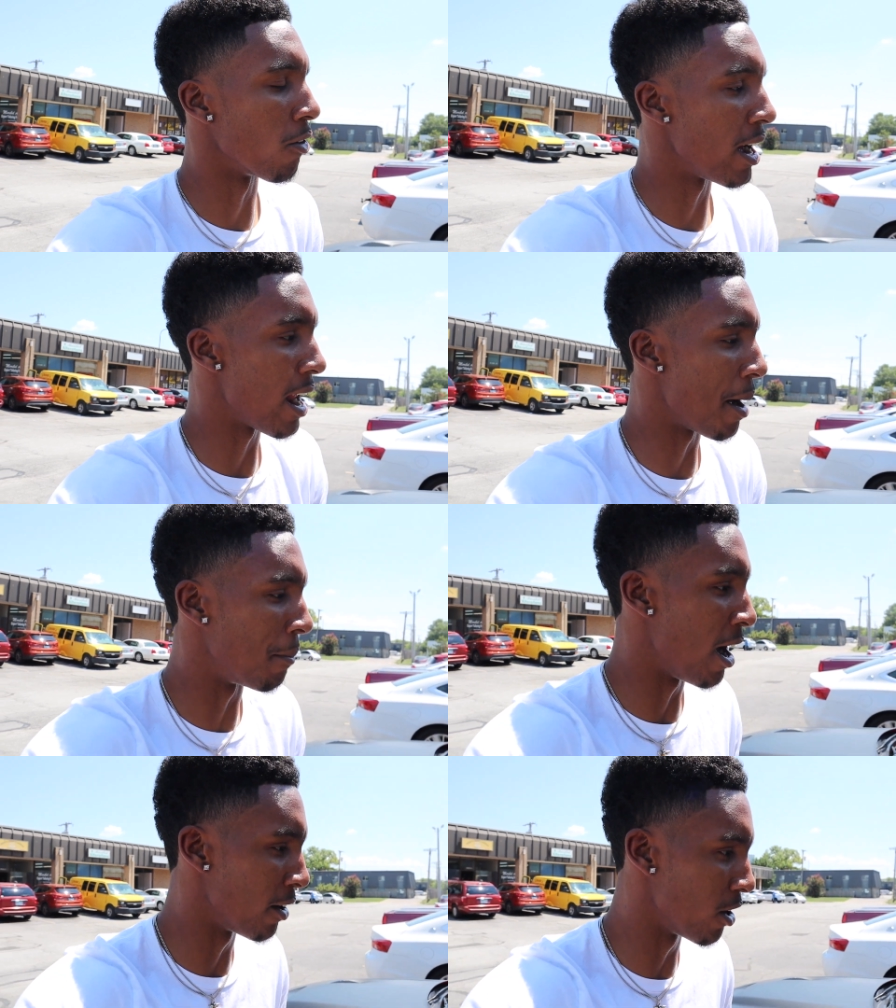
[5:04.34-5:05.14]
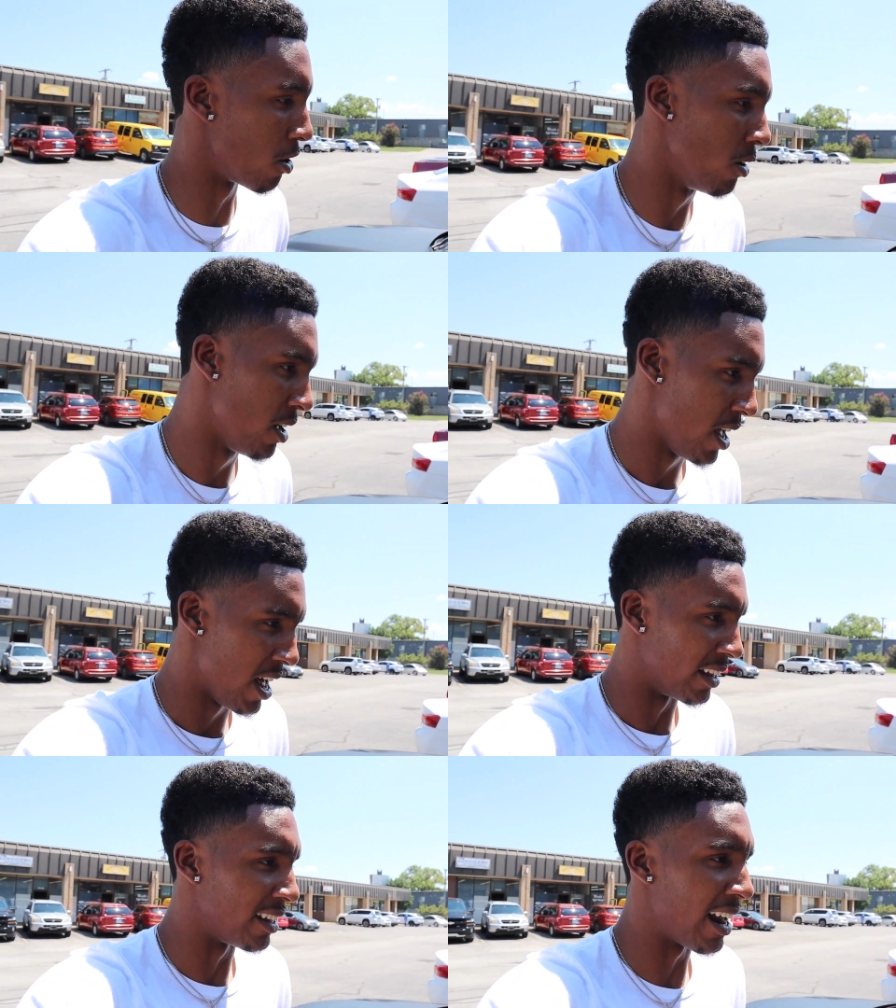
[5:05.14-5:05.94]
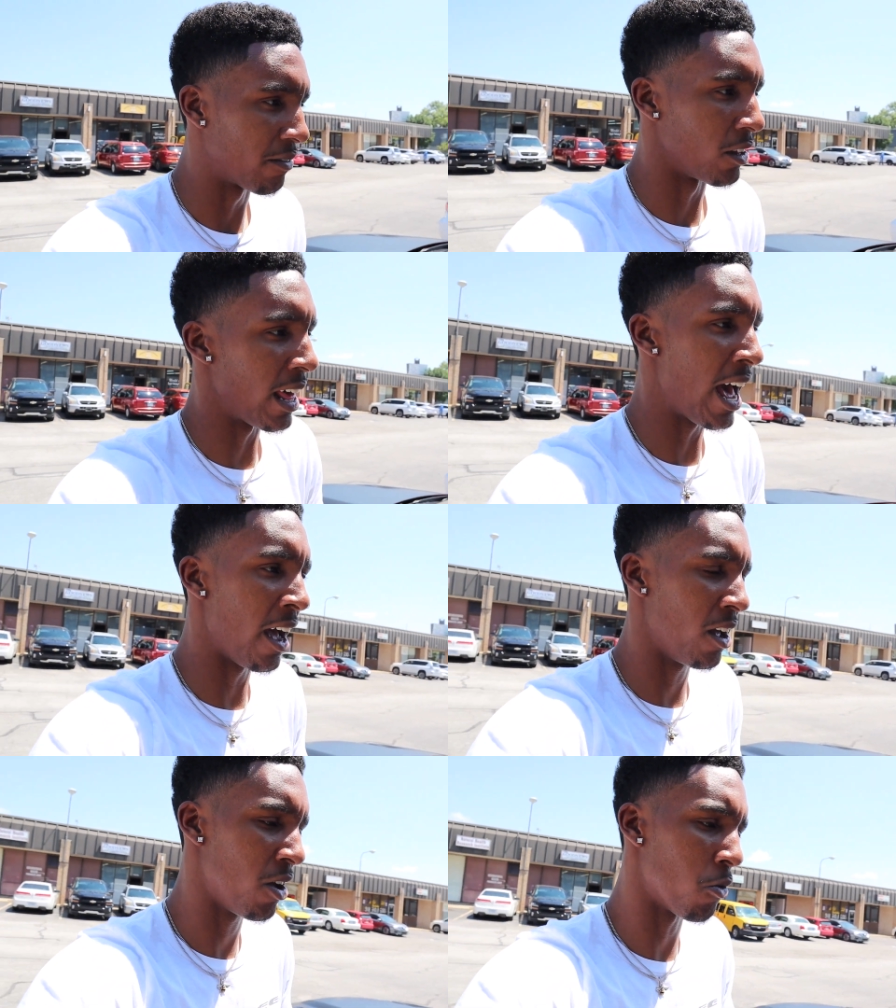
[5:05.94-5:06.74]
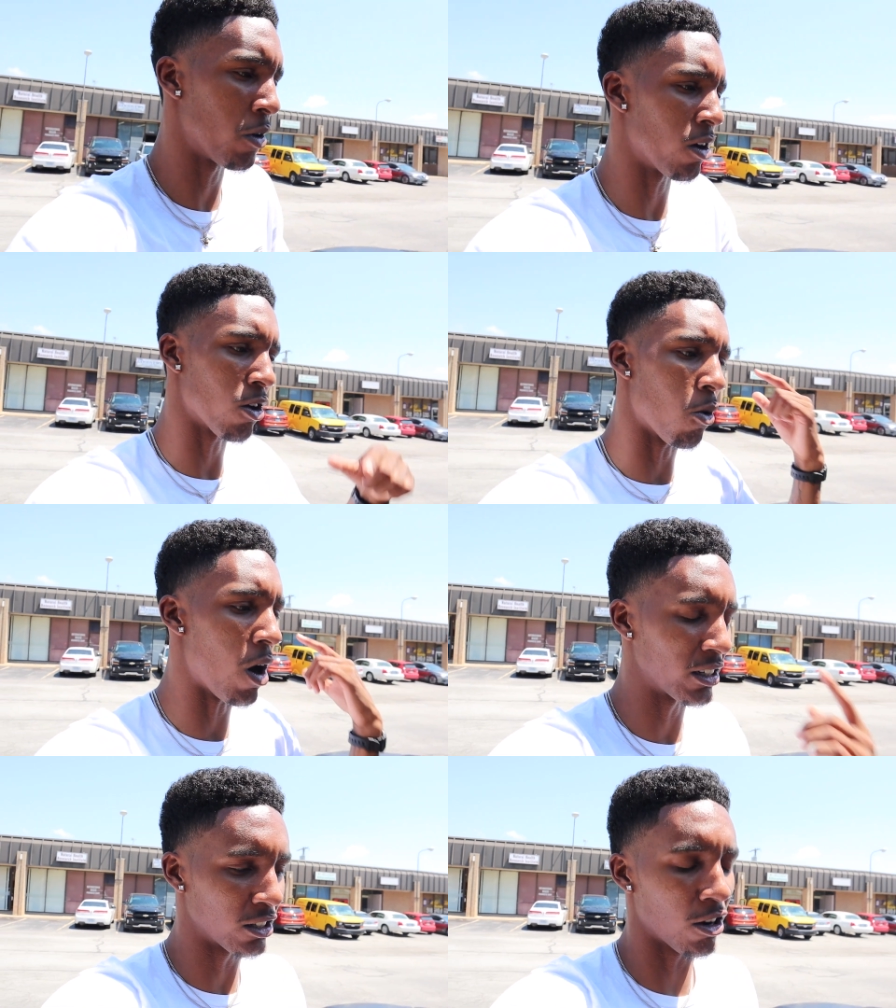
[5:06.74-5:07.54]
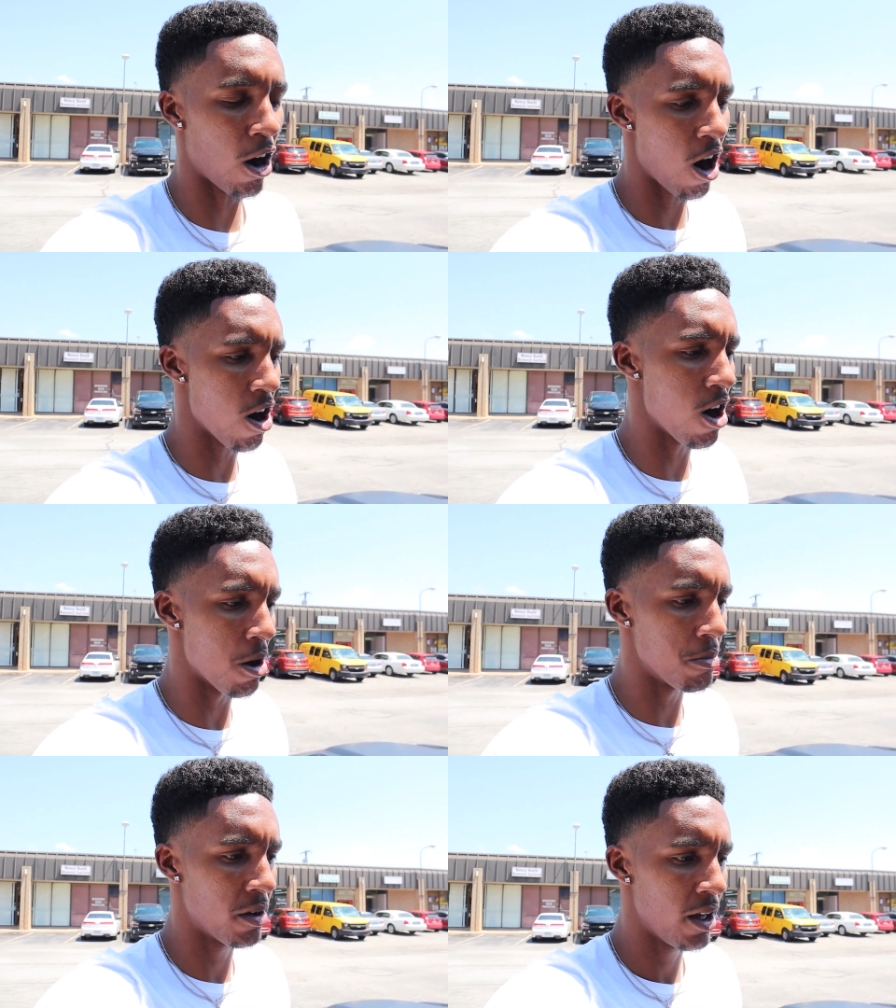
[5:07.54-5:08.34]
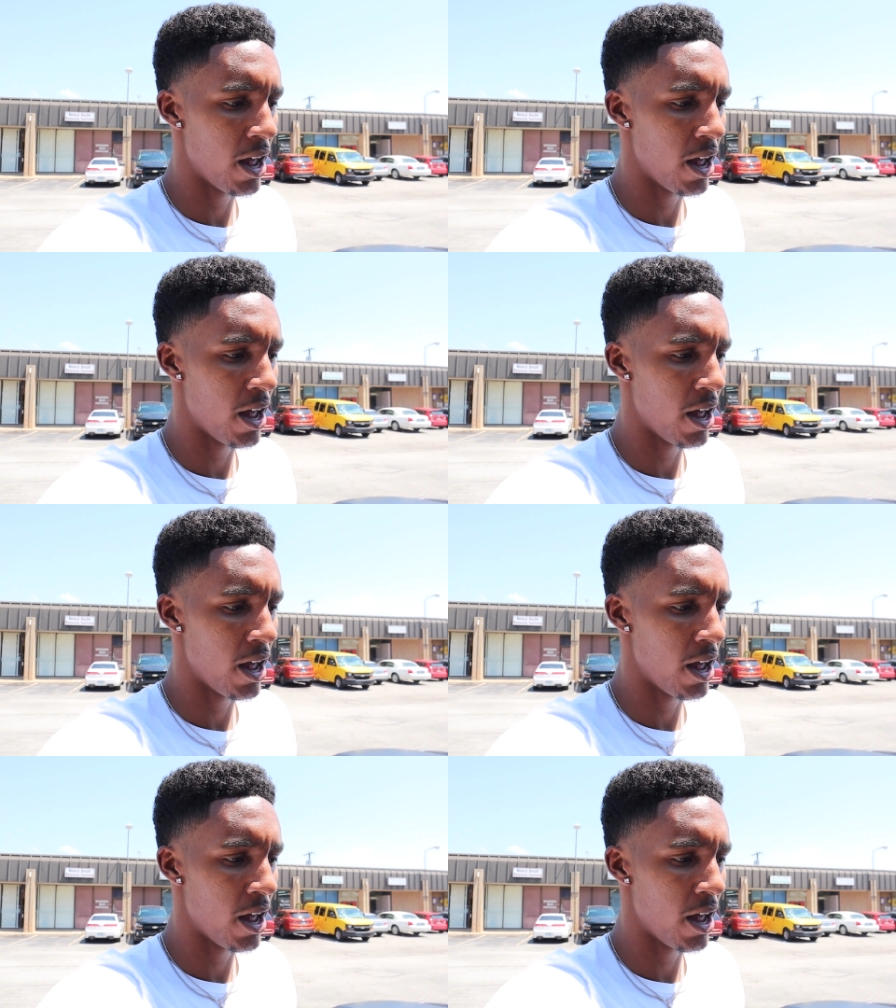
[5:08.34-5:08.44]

Red Eye Mondo. Then after that, we're gonna go wash the car up